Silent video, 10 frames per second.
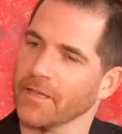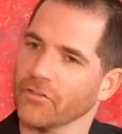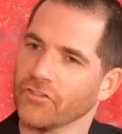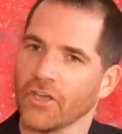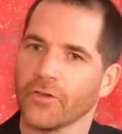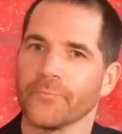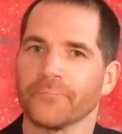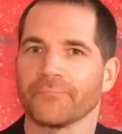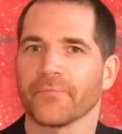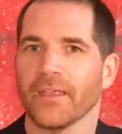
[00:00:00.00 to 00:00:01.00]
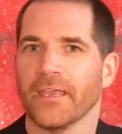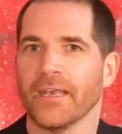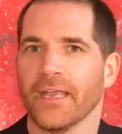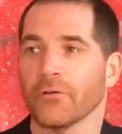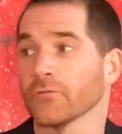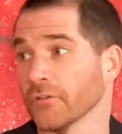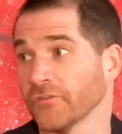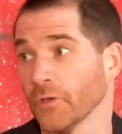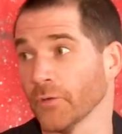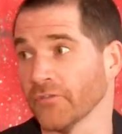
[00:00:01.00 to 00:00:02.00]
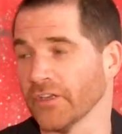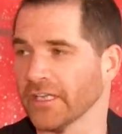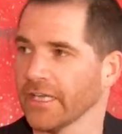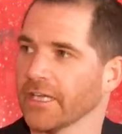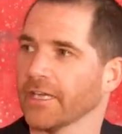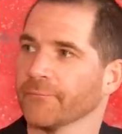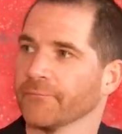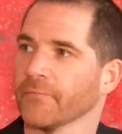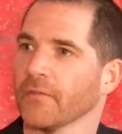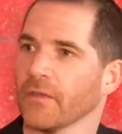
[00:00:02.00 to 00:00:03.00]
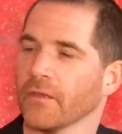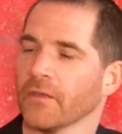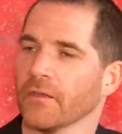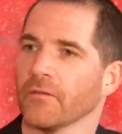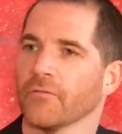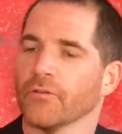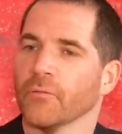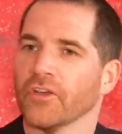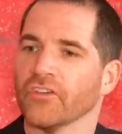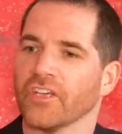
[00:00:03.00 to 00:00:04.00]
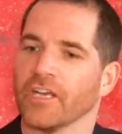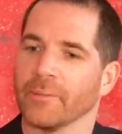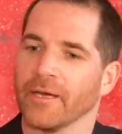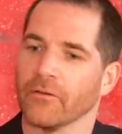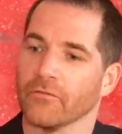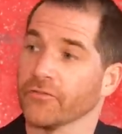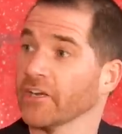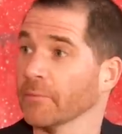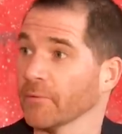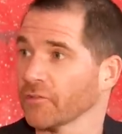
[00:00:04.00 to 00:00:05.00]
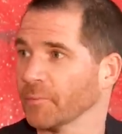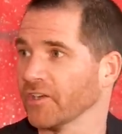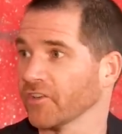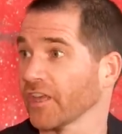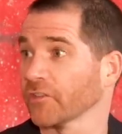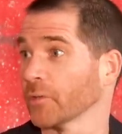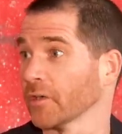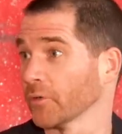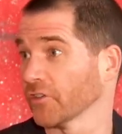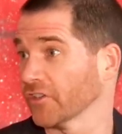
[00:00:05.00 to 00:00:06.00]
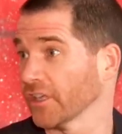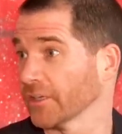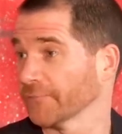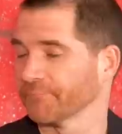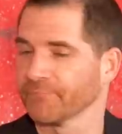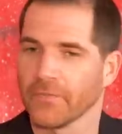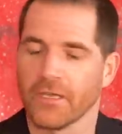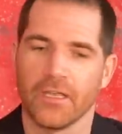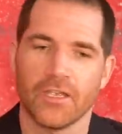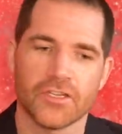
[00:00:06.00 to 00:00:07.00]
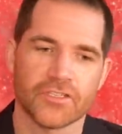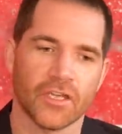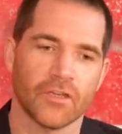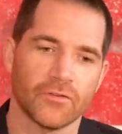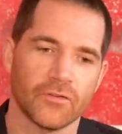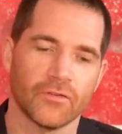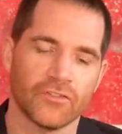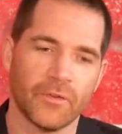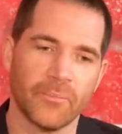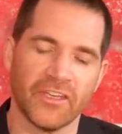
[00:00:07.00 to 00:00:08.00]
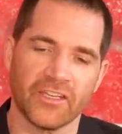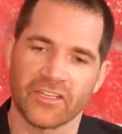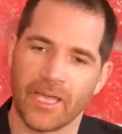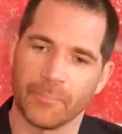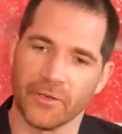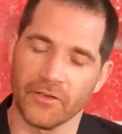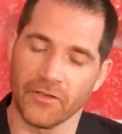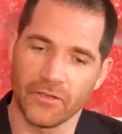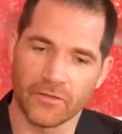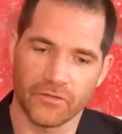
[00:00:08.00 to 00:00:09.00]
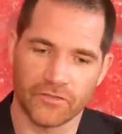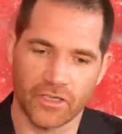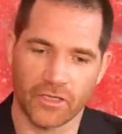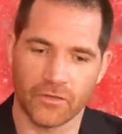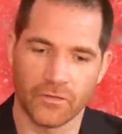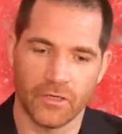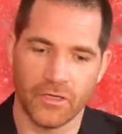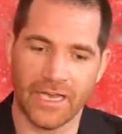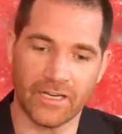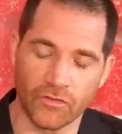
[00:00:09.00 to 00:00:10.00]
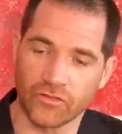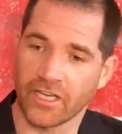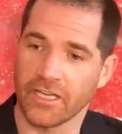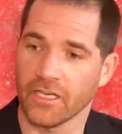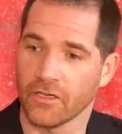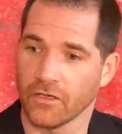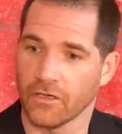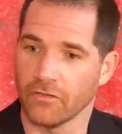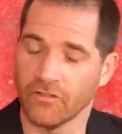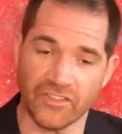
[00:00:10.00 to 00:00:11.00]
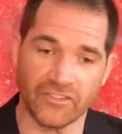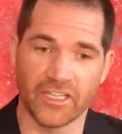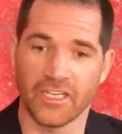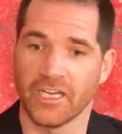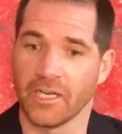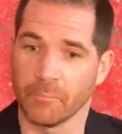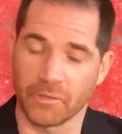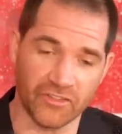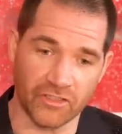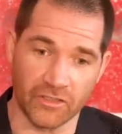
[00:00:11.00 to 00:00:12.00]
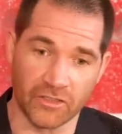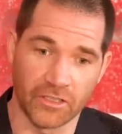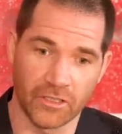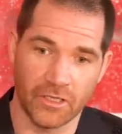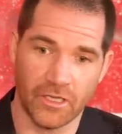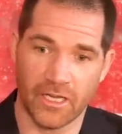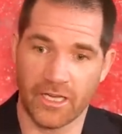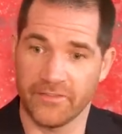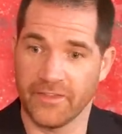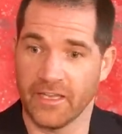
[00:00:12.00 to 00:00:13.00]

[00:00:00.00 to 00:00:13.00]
So, in our review of the year, yes. from what you said about freedom of speech, that's where I want to start. So, some things happened. So, Andrew Tate got arrested and imprisoned and